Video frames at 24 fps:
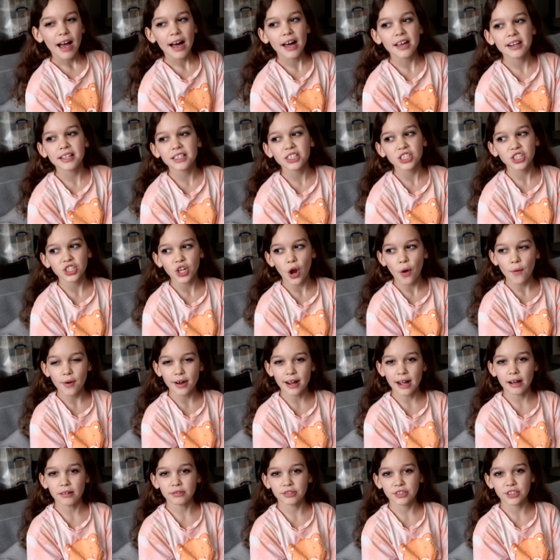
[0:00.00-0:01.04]
and it's
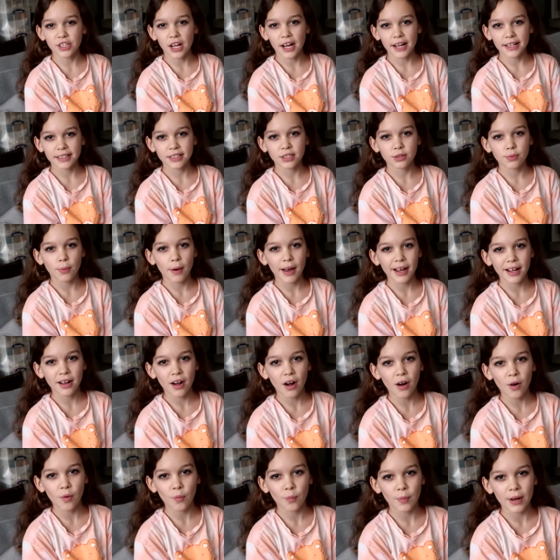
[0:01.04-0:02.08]
snowing outside so I
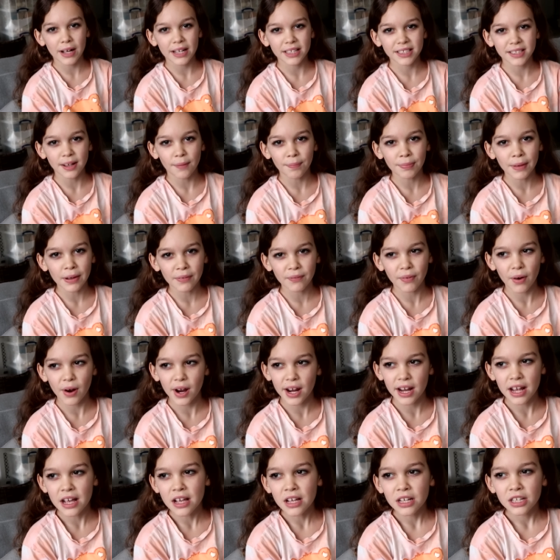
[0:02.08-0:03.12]
can't wear something
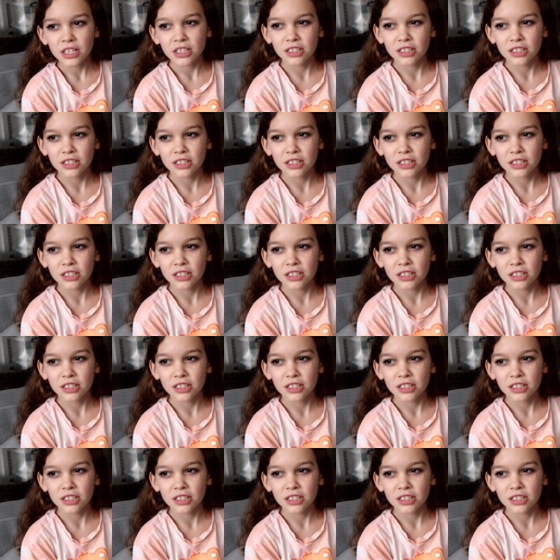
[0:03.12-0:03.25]
very